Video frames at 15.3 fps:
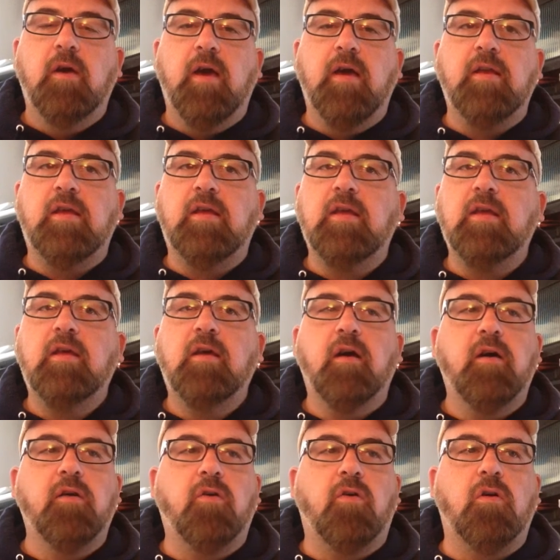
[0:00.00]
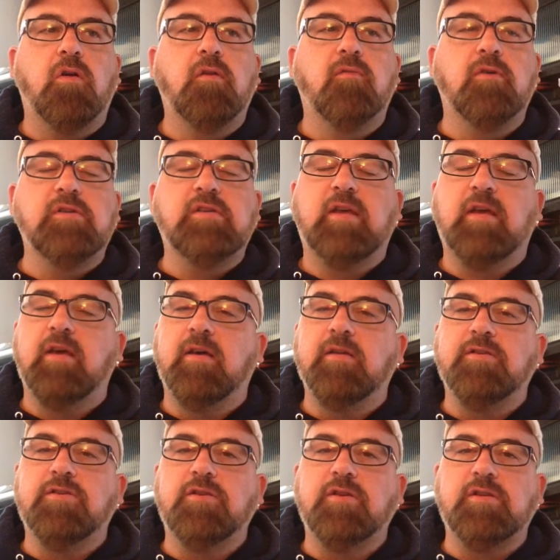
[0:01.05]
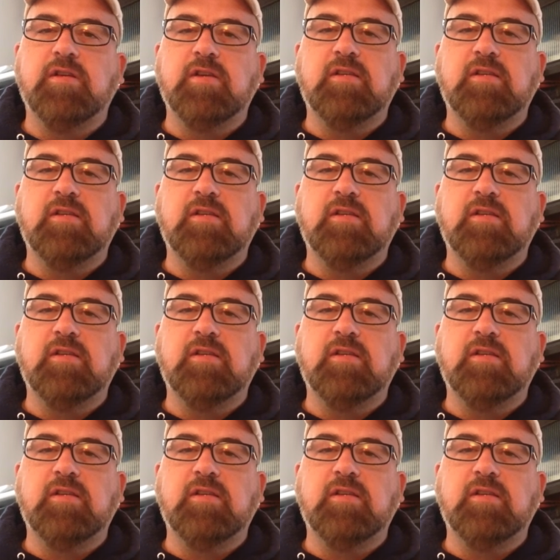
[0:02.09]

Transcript: and he got all of us kids just